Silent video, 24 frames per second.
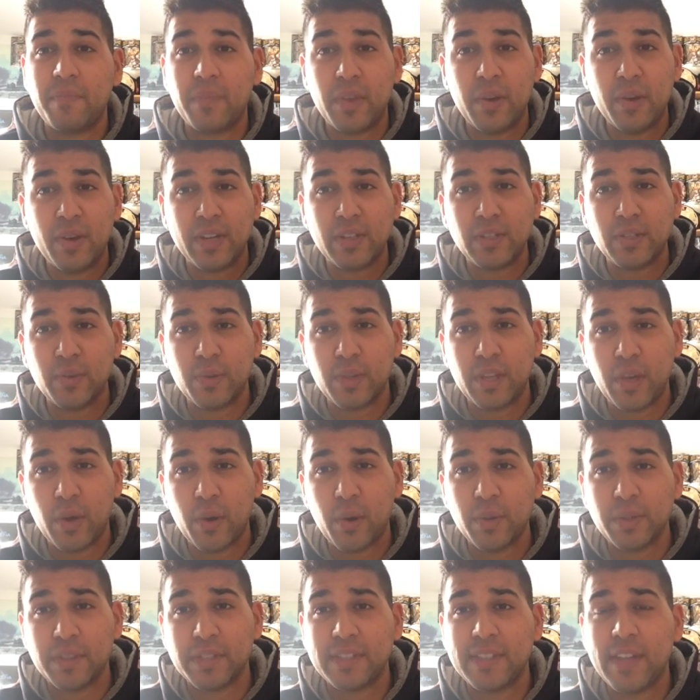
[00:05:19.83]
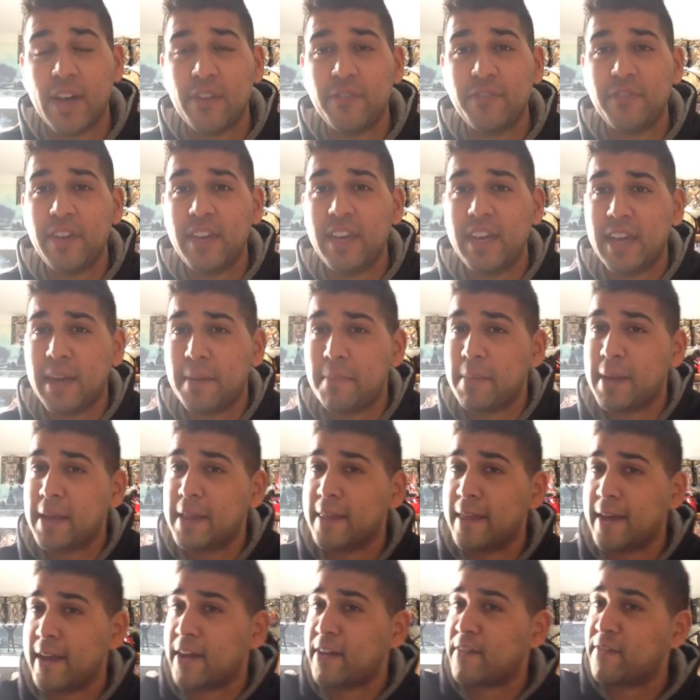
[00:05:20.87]
you can do the old selfie and be
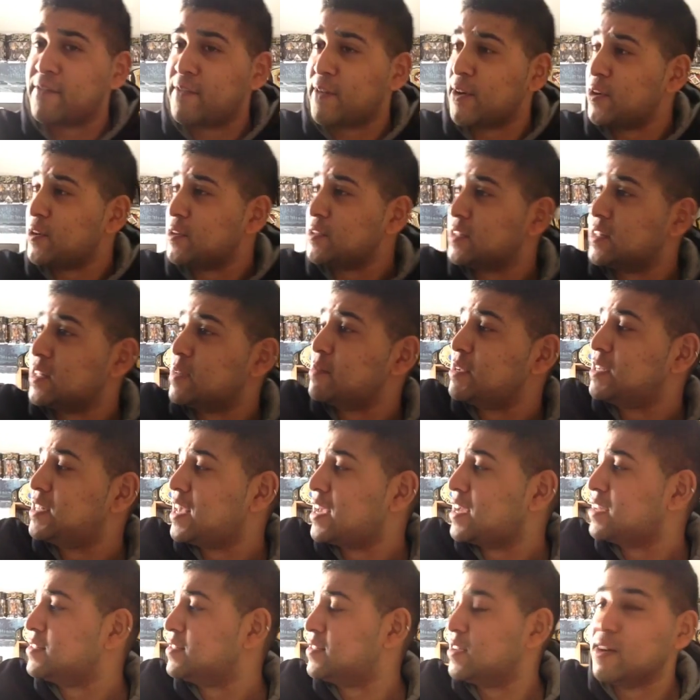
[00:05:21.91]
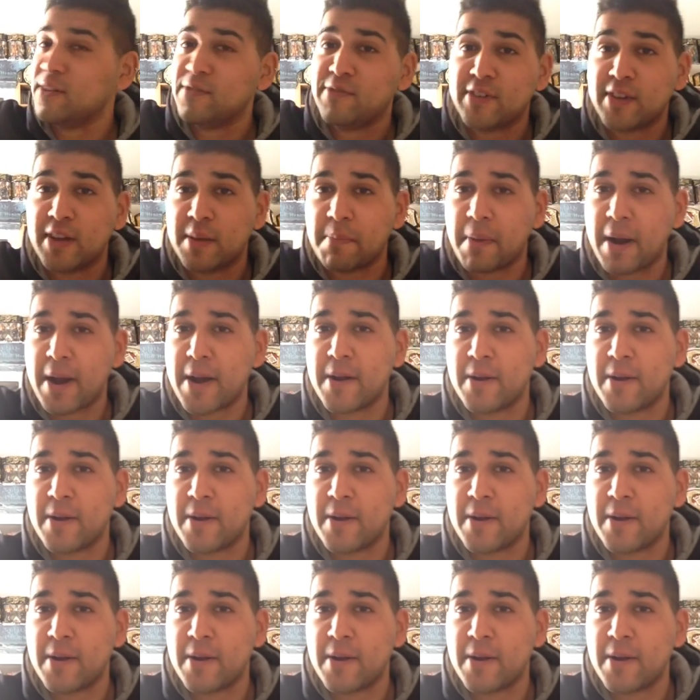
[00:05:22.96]
like, first, let me take a selfie,